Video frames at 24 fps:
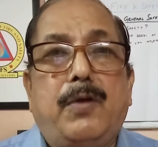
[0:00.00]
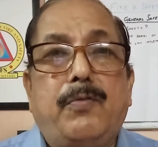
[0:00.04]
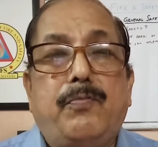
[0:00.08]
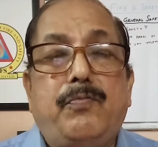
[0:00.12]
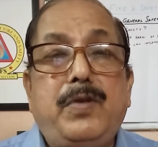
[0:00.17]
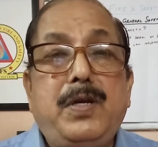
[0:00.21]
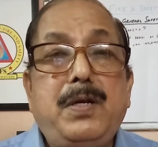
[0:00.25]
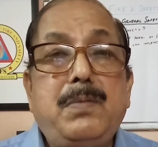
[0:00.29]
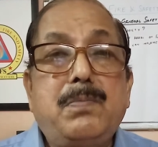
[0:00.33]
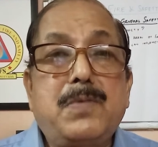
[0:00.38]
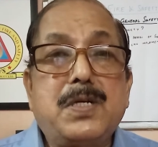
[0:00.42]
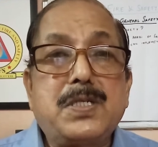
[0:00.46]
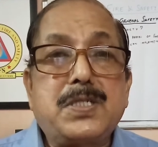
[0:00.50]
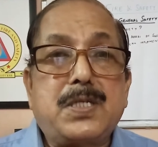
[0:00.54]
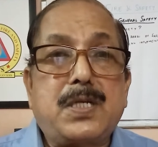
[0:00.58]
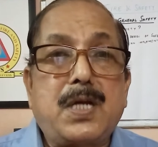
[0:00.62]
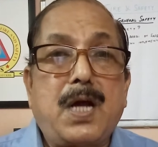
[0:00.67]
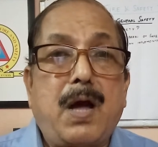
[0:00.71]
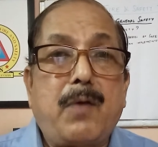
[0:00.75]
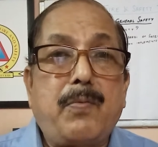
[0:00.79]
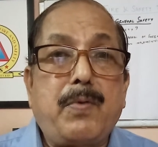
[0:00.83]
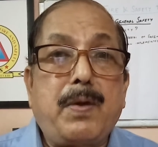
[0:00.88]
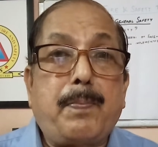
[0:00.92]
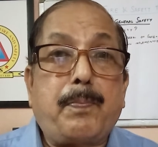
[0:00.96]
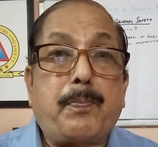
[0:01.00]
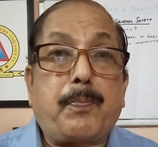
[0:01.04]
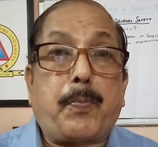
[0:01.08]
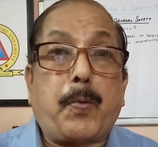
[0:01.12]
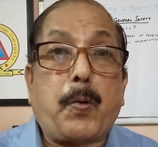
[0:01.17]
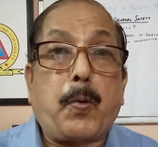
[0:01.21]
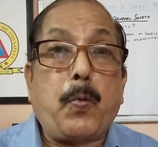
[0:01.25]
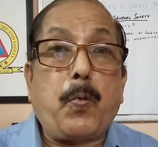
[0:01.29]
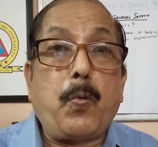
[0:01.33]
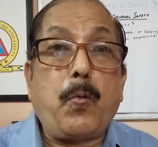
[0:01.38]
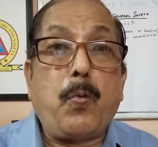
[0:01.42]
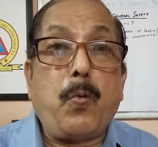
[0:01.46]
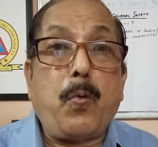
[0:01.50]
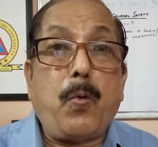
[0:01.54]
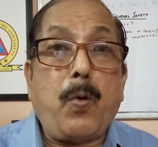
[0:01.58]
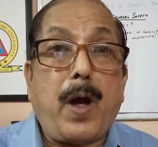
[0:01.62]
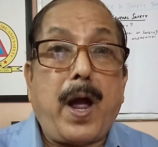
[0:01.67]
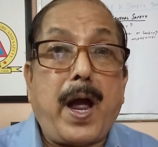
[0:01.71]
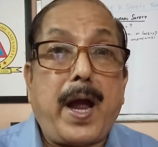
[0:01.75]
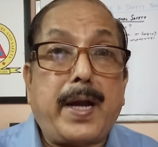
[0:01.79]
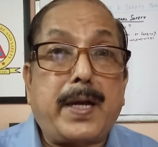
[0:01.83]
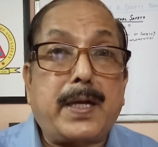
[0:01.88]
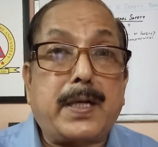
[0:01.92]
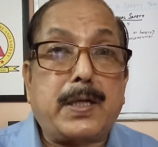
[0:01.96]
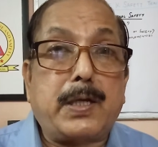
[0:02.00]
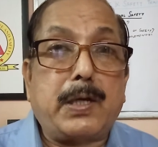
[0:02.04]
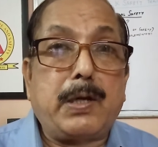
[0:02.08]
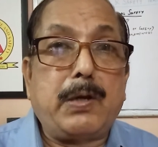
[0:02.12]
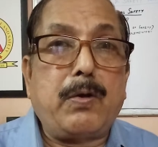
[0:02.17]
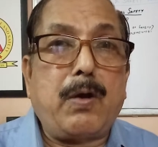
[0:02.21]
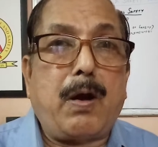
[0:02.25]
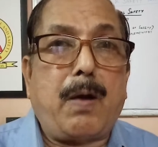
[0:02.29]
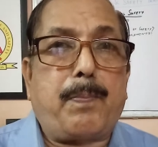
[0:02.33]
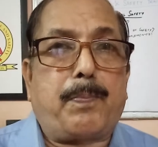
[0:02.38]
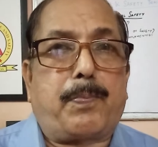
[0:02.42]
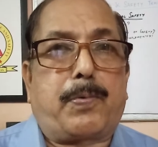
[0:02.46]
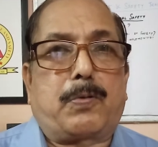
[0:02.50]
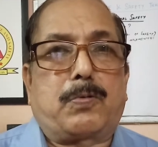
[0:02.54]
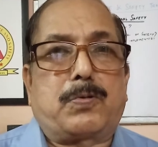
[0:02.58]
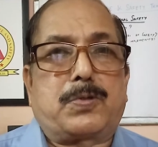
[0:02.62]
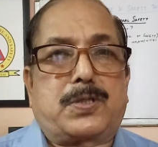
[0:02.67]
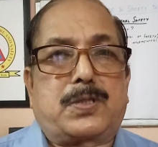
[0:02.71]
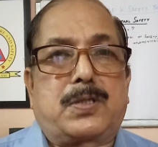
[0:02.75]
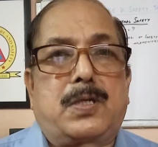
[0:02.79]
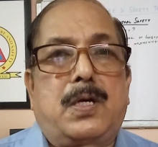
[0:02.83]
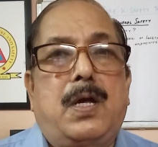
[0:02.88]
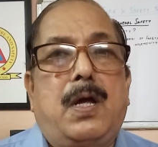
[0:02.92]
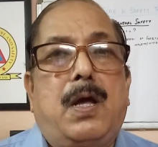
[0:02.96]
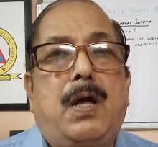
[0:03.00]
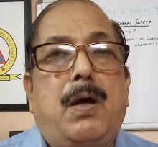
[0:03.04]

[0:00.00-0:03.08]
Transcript: we must have a proactive approach.